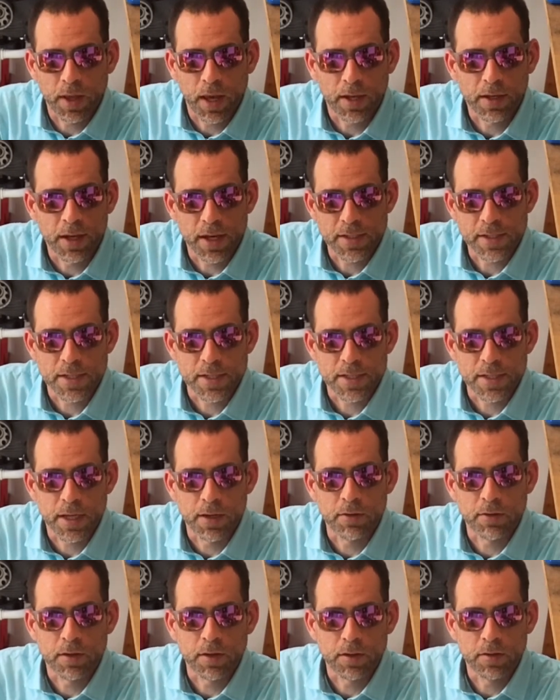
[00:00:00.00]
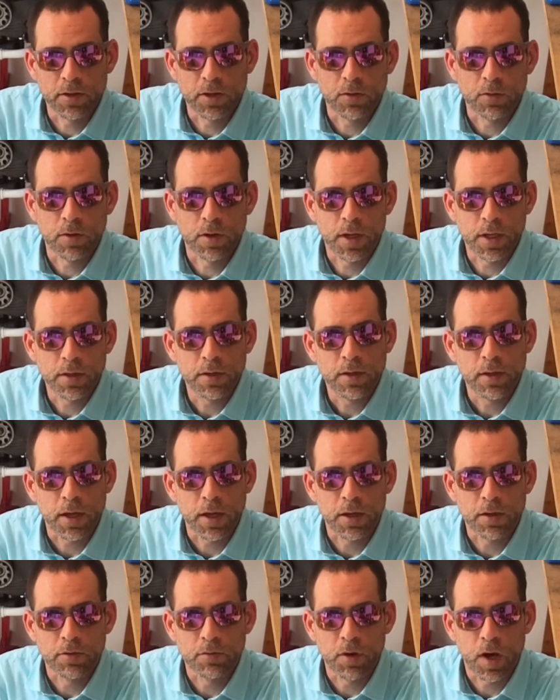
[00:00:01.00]
the head gaskets down and continue on
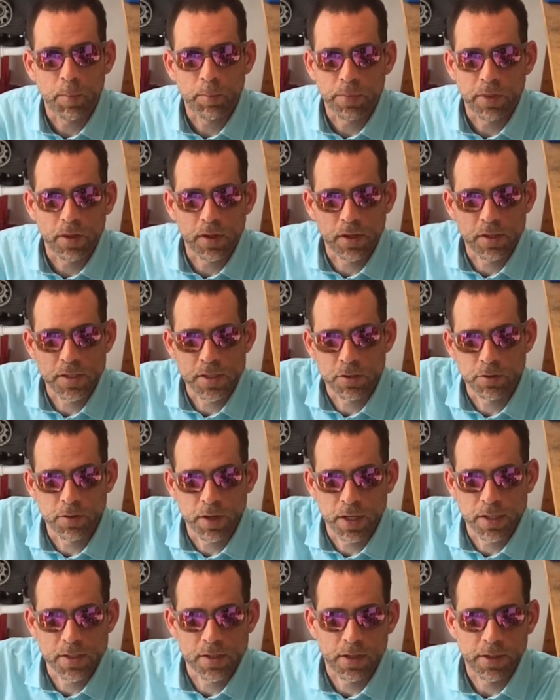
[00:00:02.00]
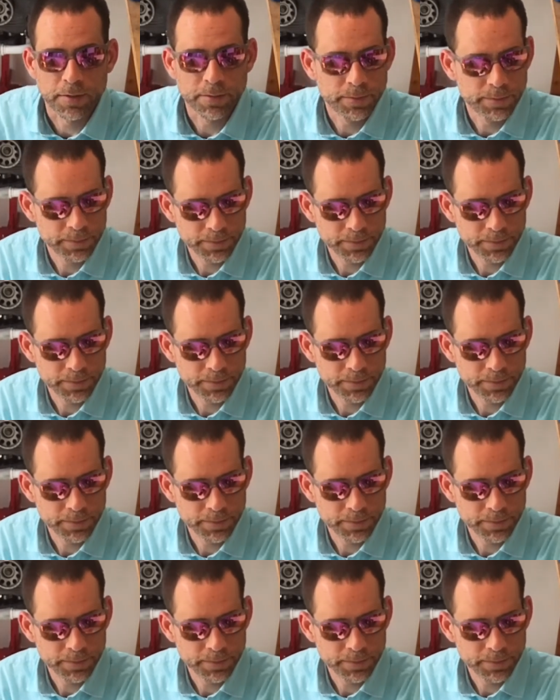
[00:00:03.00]
and drop the cylinder heads on.